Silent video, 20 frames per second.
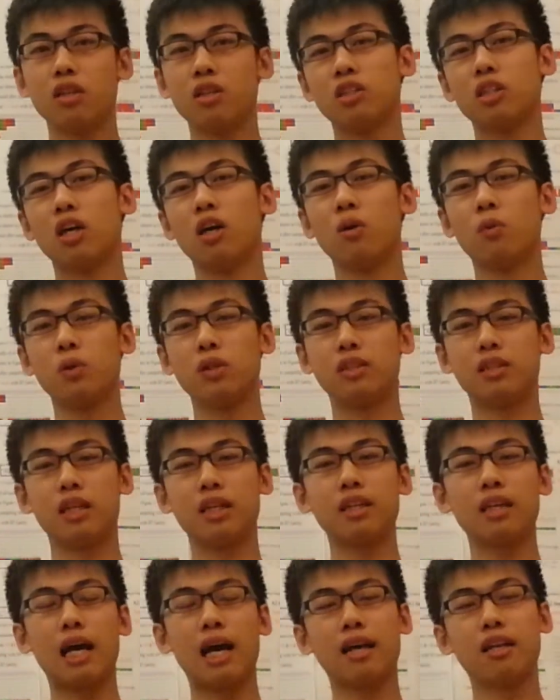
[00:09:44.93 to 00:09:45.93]
So we
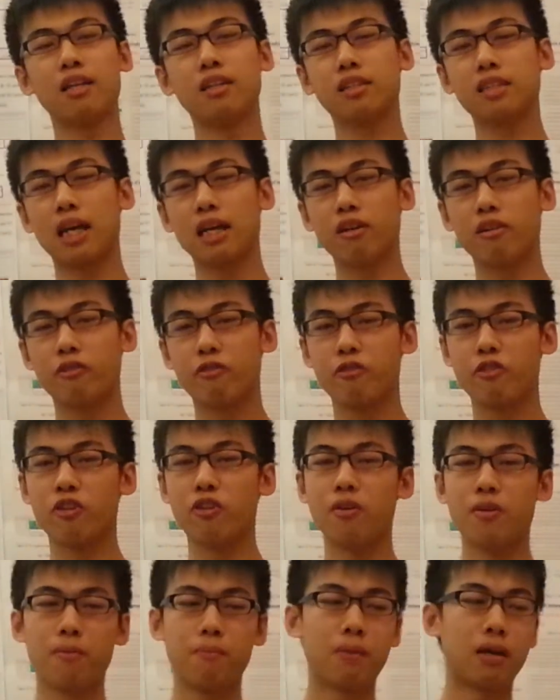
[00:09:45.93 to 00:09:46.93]
think that this kind of
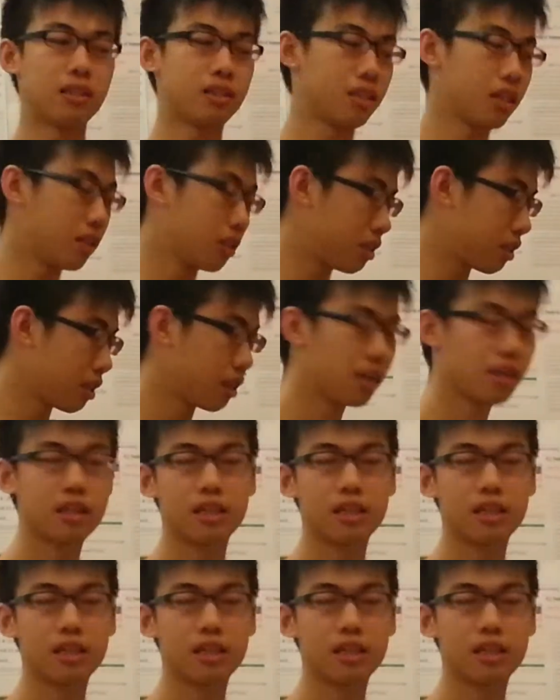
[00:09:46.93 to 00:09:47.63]
methods